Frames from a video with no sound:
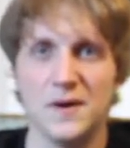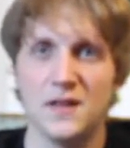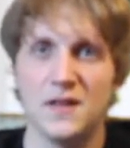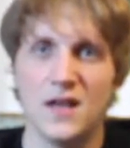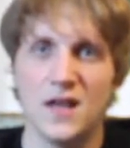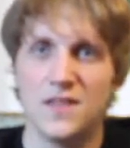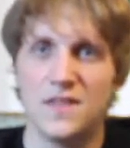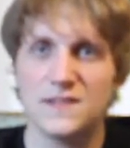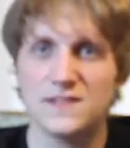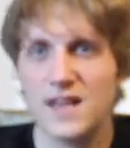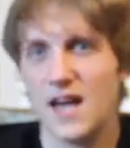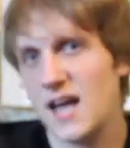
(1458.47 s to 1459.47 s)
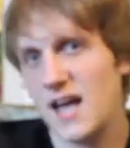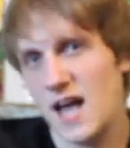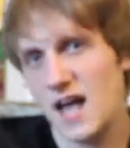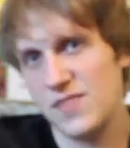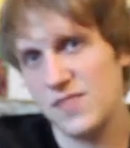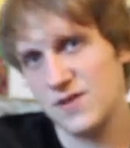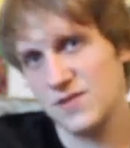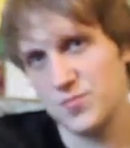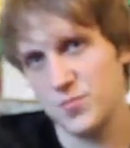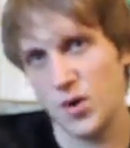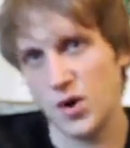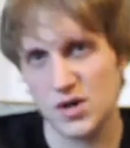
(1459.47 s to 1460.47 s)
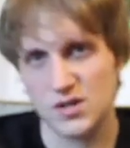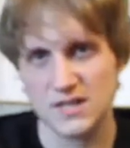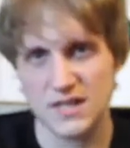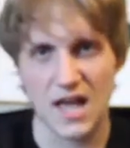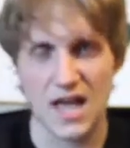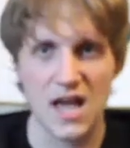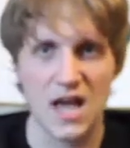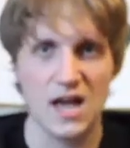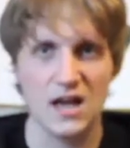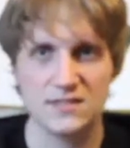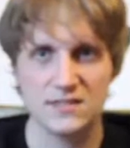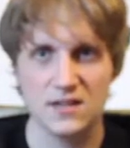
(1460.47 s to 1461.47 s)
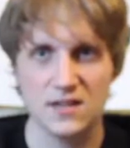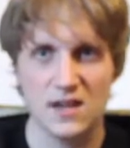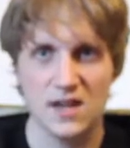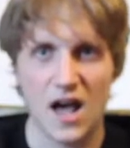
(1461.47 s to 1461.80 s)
But this guy had this marked at,